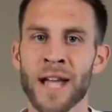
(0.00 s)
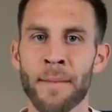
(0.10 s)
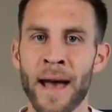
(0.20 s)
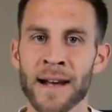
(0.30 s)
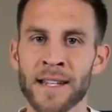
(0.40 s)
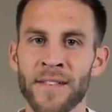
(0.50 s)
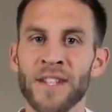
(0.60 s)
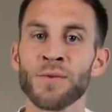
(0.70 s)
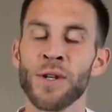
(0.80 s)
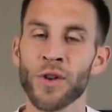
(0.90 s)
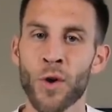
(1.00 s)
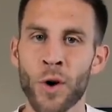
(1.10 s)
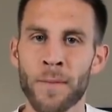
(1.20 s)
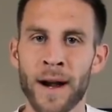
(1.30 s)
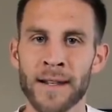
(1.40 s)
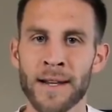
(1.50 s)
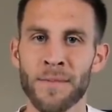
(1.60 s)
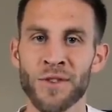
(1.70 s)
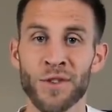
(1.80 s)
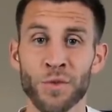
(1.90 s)
type activities where your core body
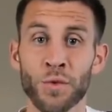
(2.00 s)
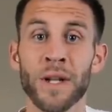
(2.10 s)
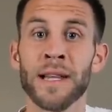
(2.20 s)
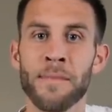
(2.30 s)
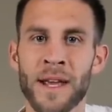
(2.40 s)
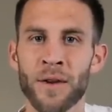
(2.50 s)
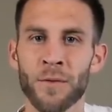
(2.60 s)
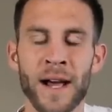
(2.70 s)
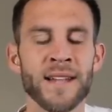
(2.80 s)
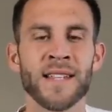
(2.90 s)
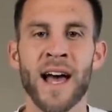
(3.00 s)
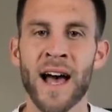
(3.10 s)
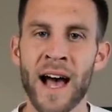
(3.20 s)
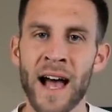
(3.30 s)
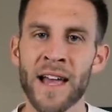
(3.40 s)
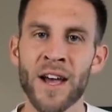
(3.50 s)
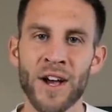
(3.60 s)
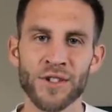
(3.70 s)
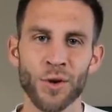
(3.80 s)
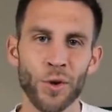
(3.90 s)
temperature is really being raised that high.
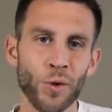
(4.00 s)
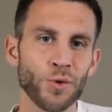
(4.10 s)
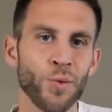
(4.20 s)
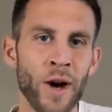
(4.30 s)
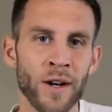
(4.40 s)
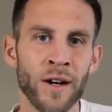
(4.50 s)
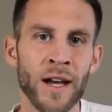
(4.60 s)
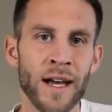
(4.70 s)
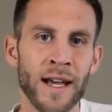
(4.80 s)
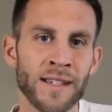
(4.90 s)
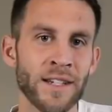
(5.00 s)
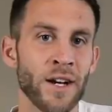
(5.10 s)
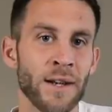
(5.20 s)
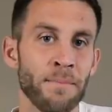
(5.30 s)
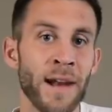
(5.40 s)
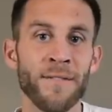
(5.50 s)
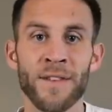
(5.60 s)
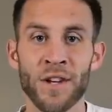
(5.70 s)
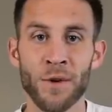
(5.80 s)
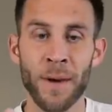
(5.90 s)
So cold water isn't going to
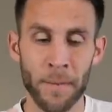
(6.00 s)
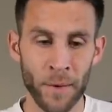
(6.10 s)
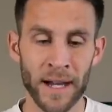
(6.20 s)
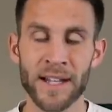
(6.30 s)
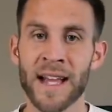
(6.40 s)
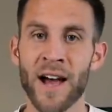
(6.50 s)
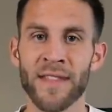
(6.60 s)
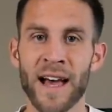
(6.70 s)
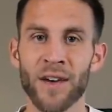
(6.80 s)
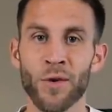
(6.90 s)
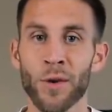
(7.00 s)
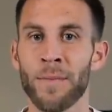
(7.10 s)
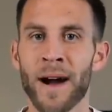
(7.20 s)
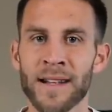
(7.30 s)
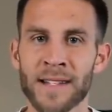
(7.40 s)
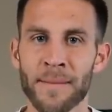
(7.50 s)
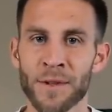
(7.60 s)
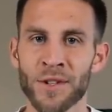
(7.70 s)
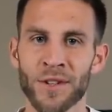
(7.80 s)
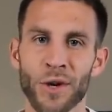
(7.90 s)
benefit you by bringing down that core body
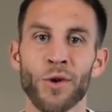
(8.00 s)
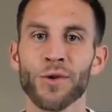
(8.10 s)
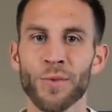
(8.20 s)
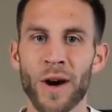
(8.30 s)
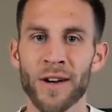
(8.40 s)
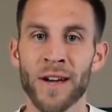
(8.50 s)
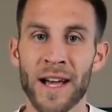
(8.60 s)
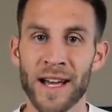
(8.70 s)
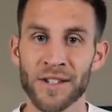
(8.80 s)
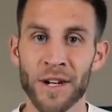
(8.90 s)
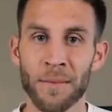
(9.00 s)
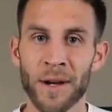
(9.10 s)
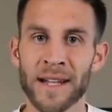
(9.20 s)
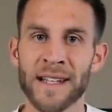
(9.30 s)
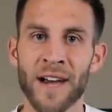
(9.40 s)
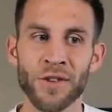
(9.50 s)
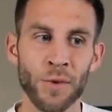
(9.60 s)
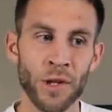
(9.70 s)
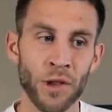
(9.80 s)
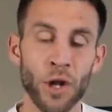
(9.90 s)
temperature. The cold water is going to bring it down
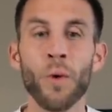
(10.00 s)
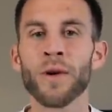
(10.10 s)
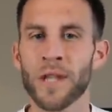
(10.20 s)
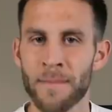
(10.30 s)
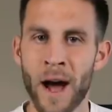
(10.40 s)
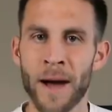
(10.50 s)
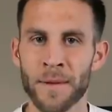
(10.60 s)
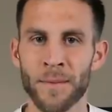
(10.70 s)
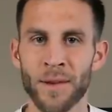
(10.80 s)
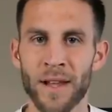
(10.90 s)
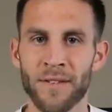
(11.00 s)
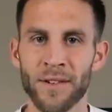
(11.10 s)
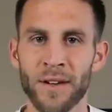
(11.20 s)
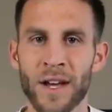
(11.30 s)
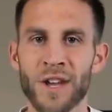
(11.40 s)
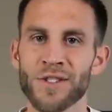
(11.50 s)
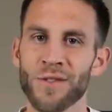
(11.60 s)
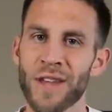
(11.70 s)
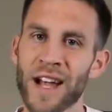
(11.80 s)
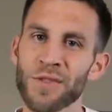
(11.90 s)
to a lower than optimal level.
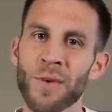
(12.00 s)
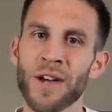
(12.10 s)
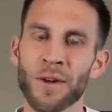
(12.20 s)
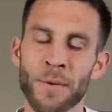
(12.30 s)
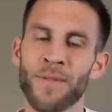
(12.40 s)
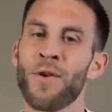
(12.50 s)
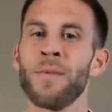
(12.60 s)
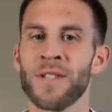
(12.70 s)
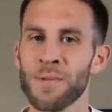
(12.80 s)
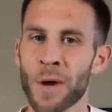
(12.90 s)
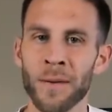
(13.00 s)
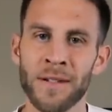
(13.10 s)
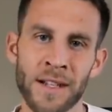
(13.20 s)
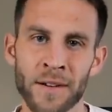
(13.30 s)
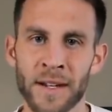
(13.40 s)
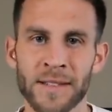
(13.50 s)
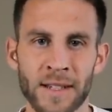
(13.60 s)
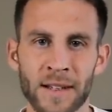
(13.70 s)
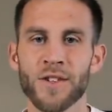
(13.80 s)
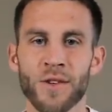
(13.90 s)
So that's why their performance is probably
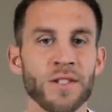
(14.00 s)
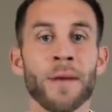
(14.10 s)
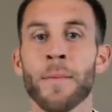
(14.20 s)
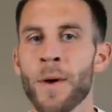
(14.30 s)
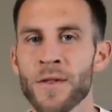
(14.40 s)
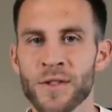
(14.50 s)
decreasing. So to sum up all